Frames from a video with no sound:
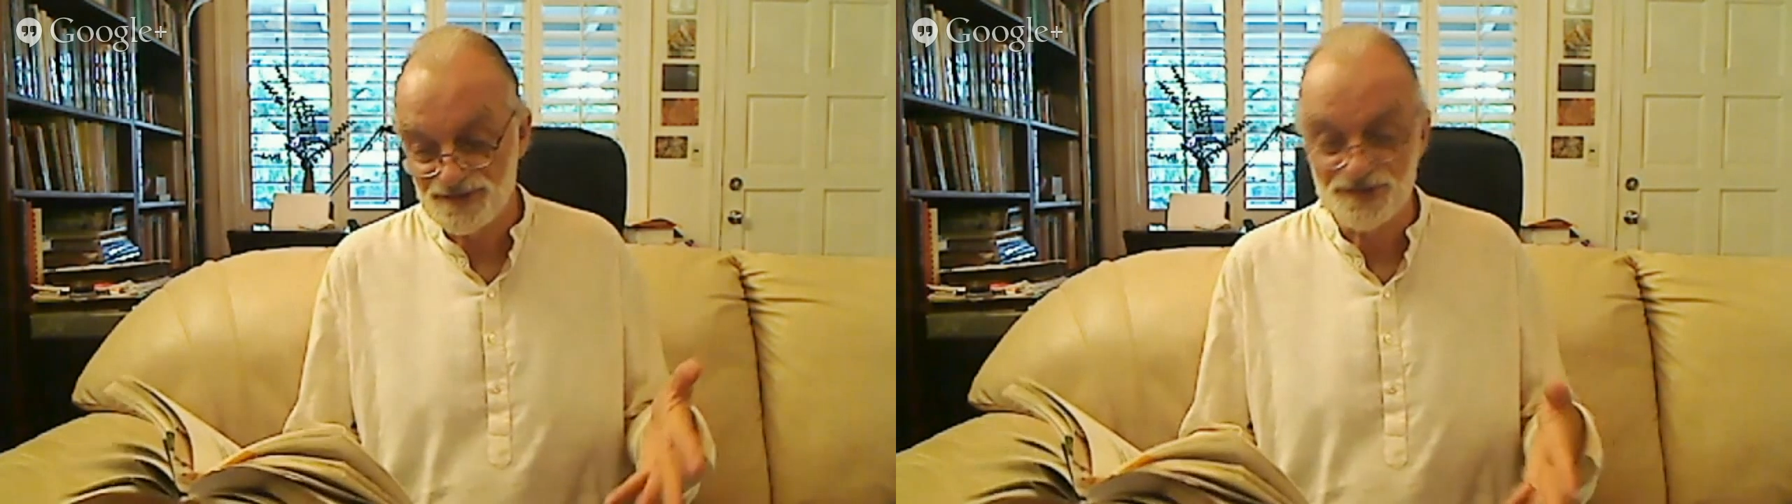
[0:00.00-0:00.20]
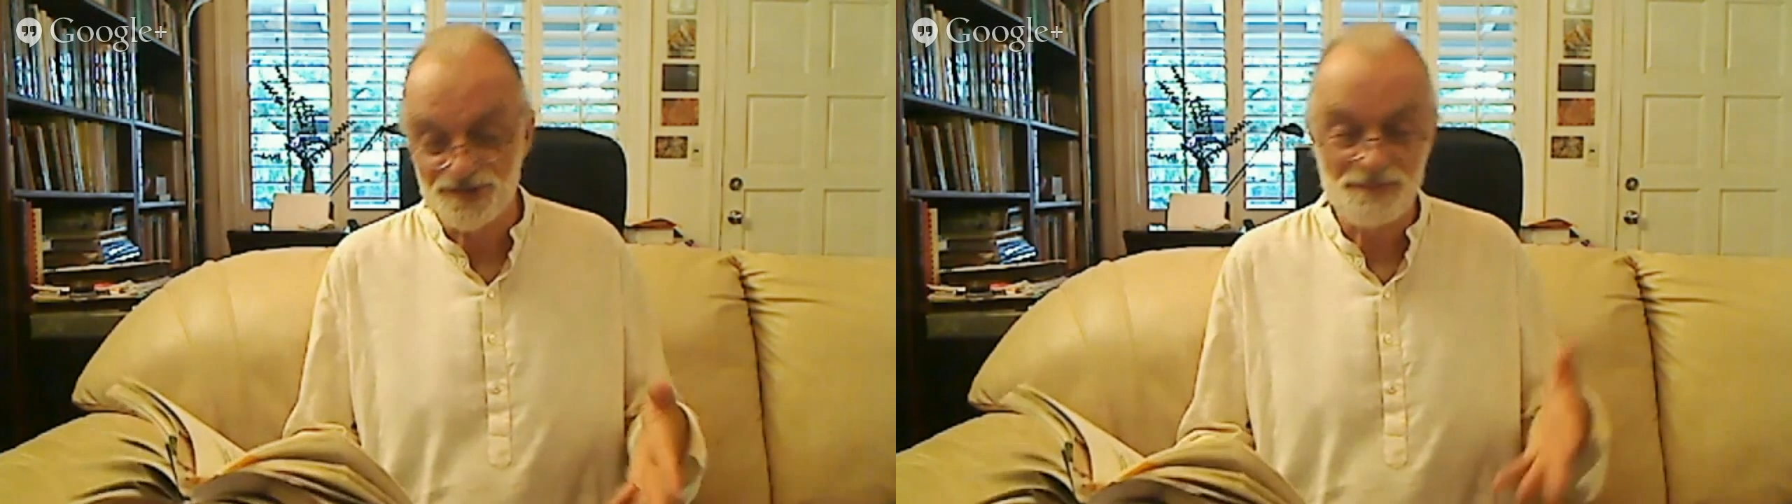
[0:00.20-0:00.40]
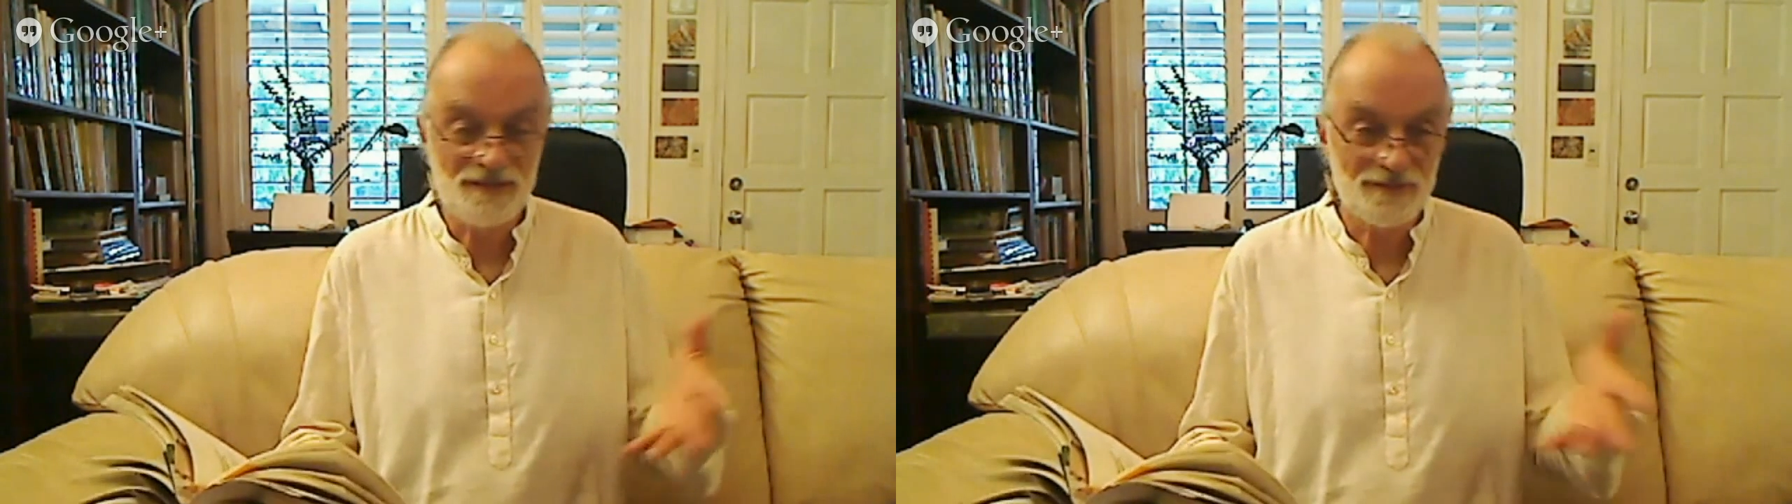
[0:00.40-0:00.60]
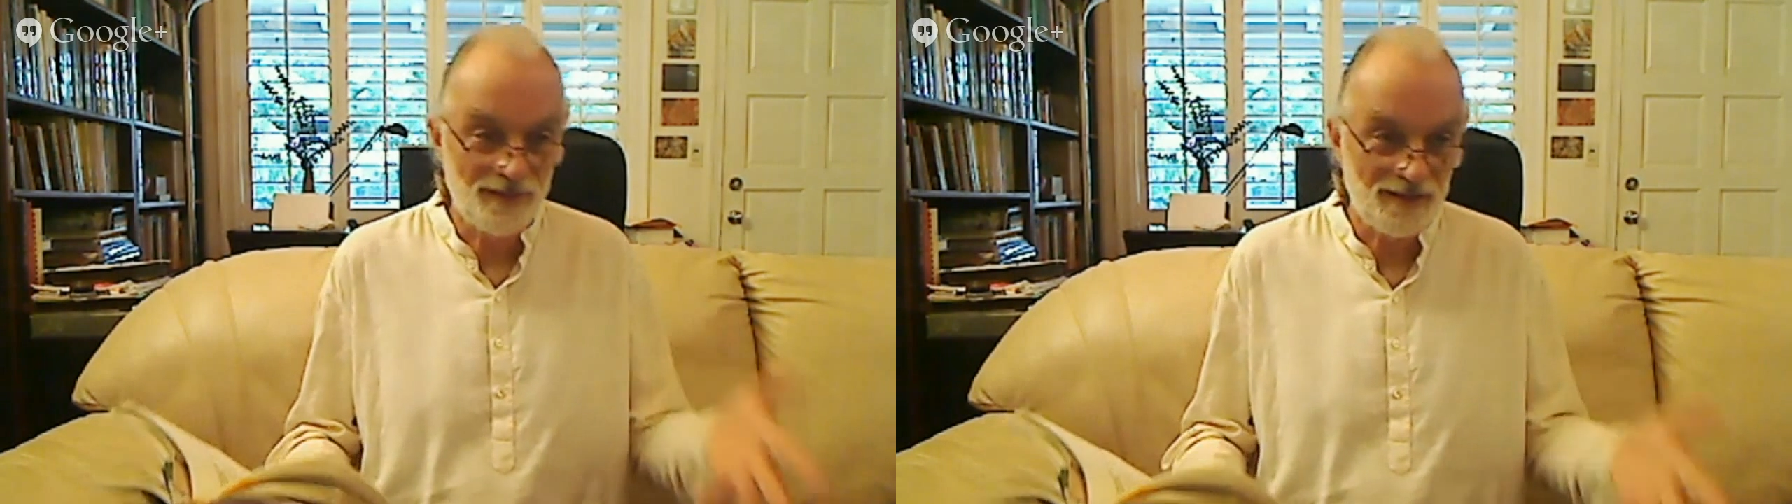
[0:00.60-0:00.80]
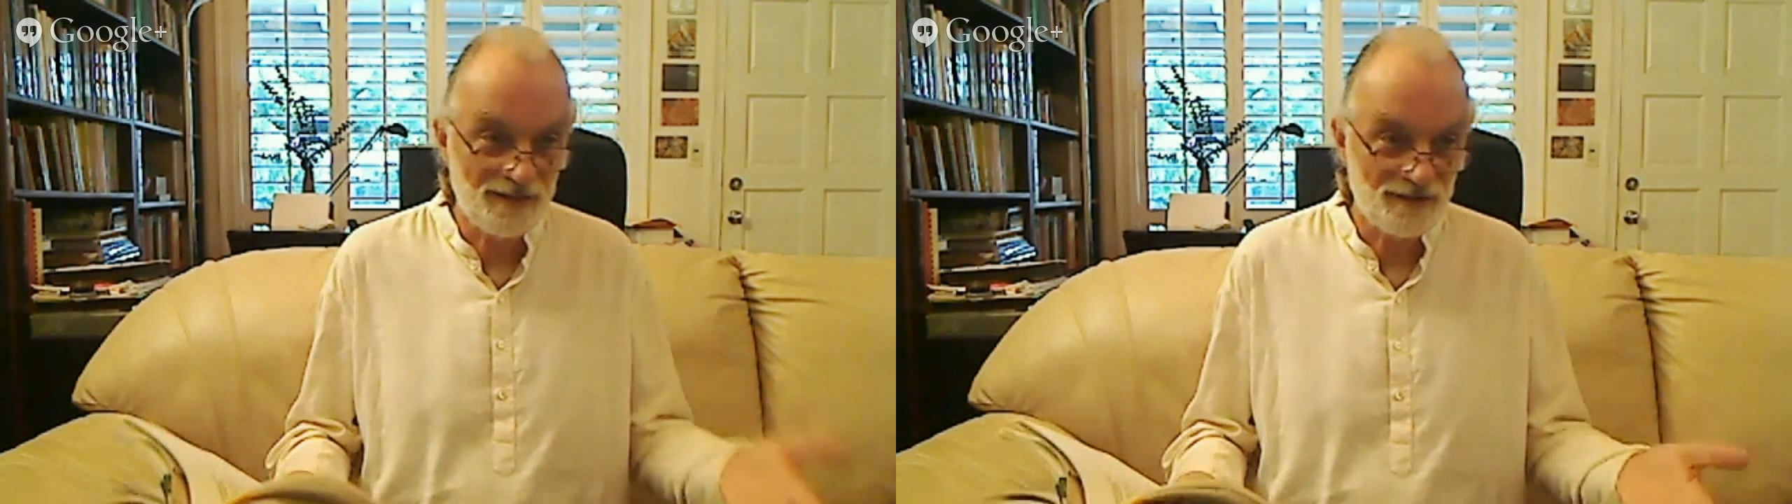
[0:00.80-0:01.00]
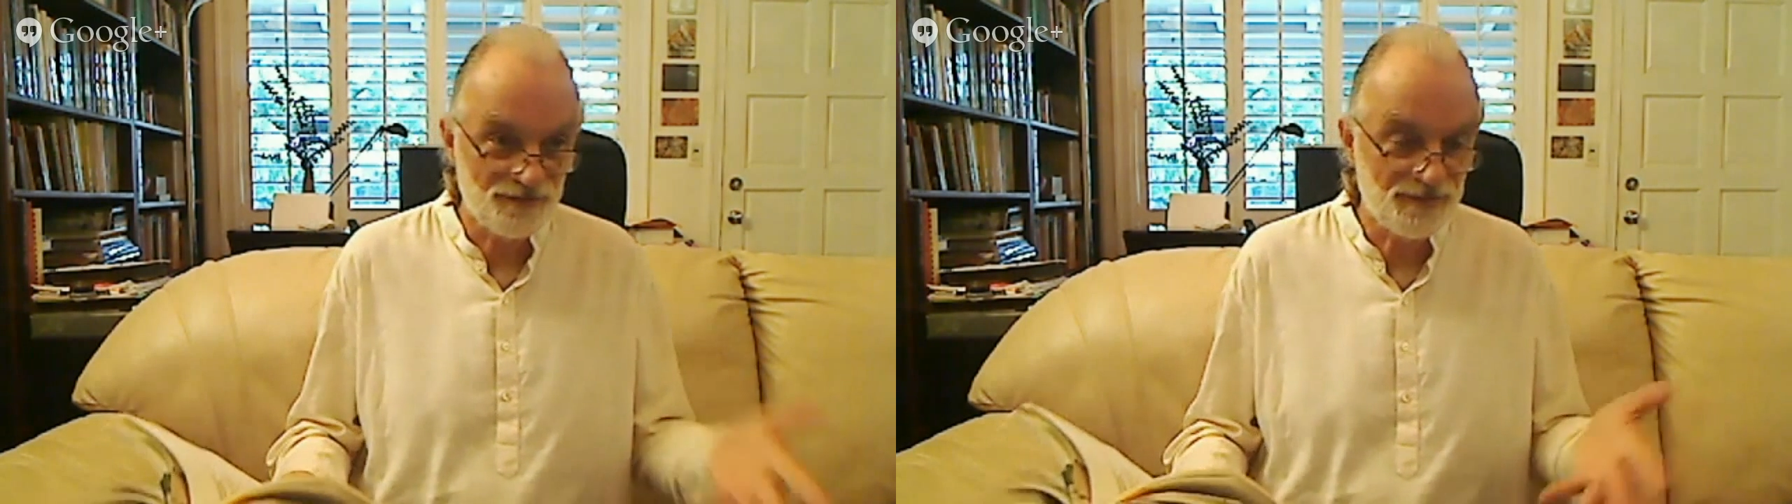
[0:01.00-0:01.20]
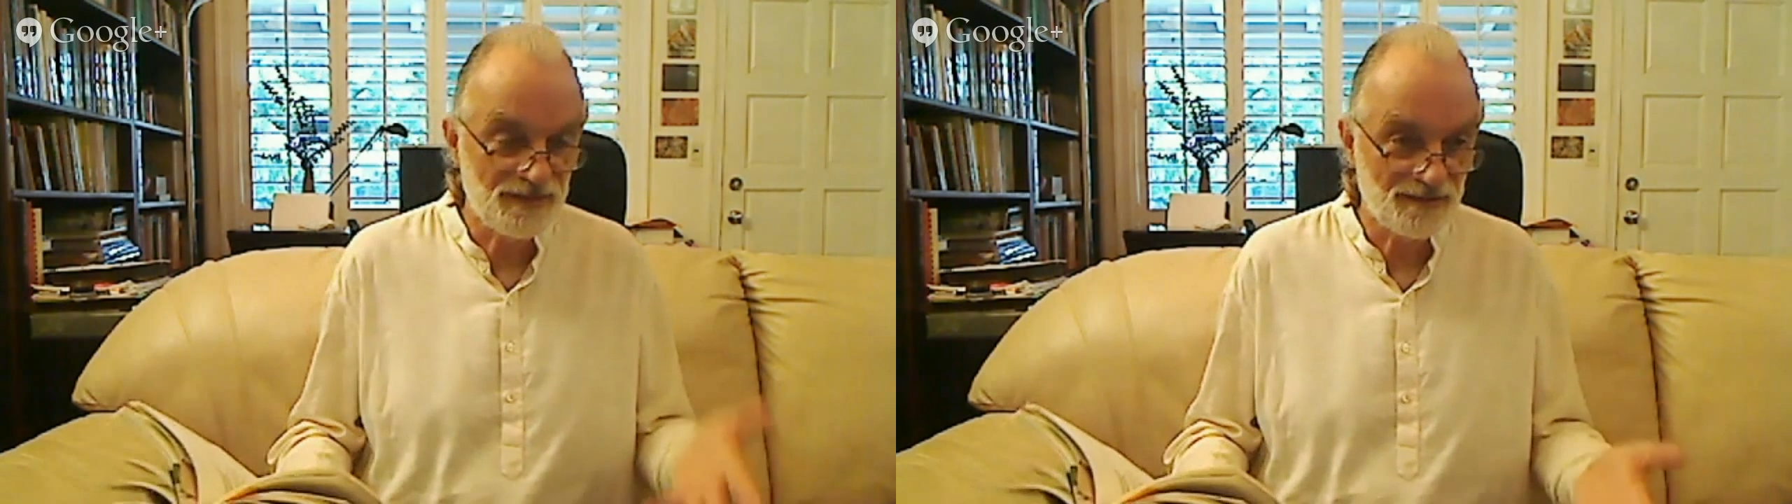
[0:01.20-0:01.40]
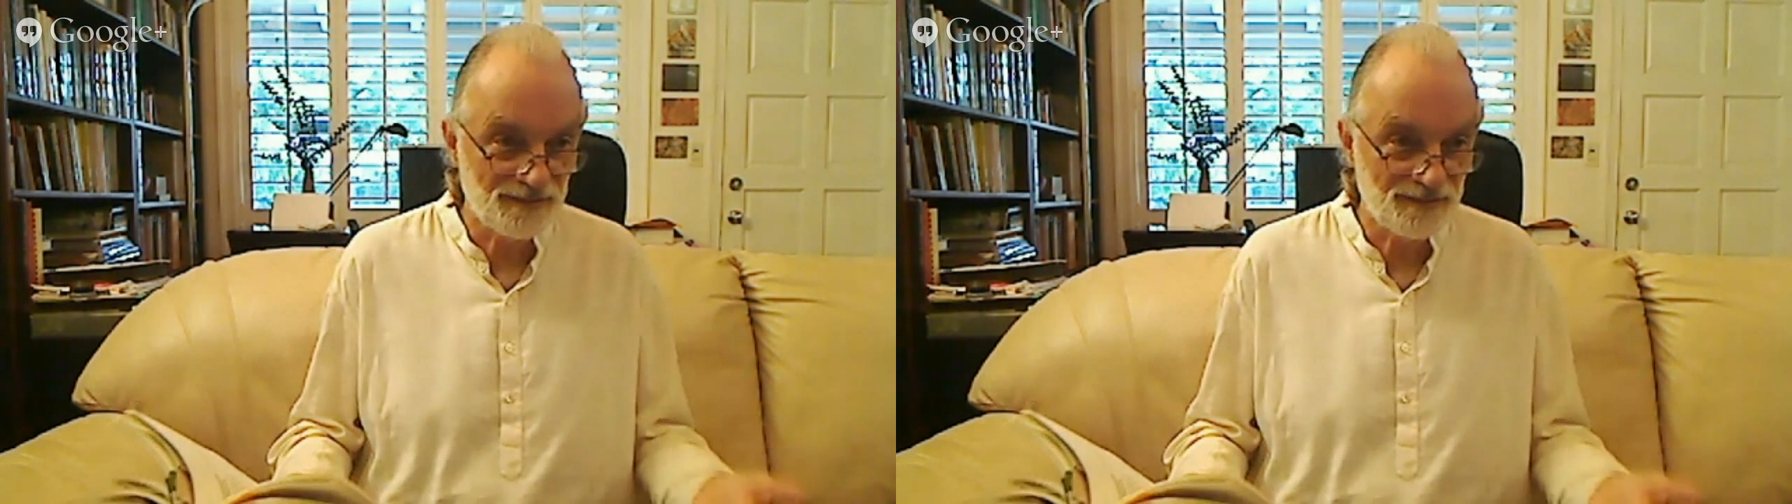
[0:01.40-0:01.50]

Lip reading: Be aware of being